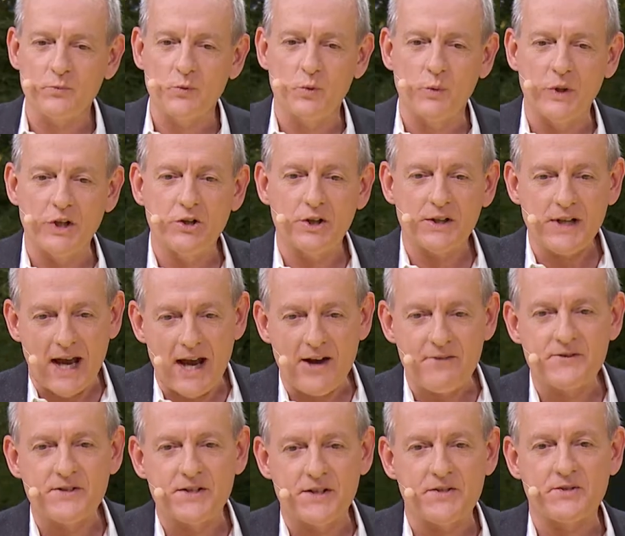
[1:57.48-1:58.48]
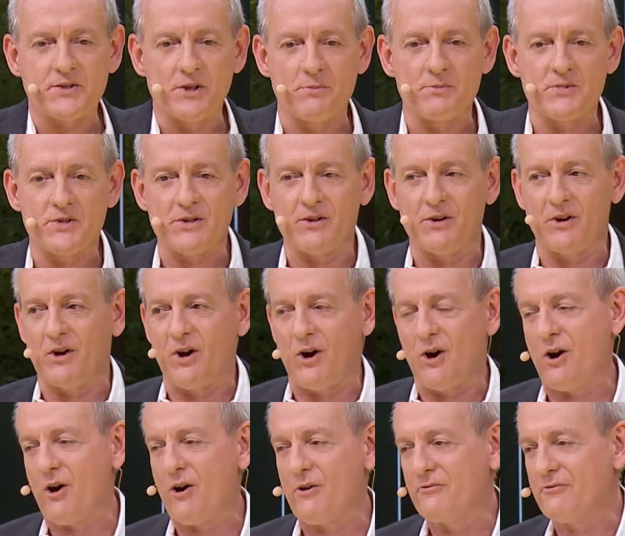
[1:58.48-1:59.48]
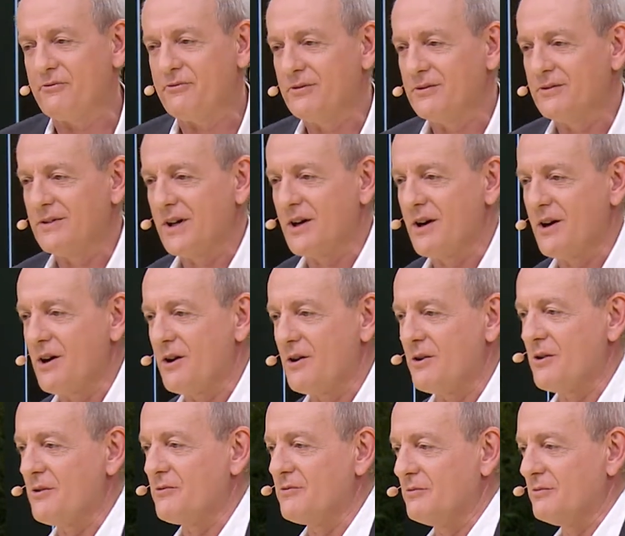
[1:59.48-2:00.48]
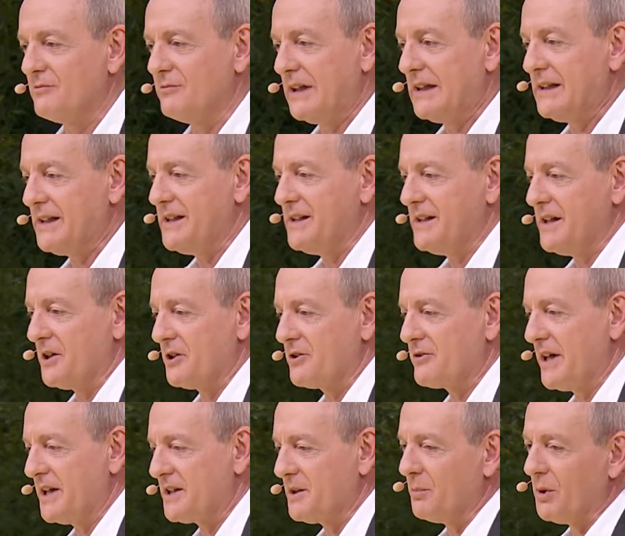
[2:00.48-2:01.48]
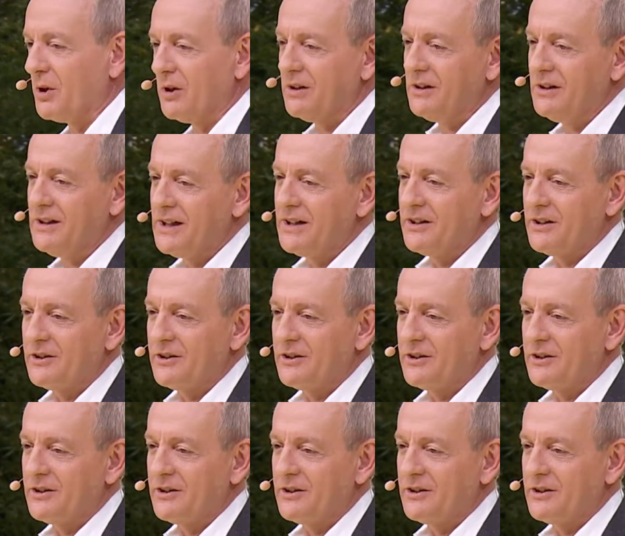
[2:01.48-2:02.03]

we could have systems of really incredible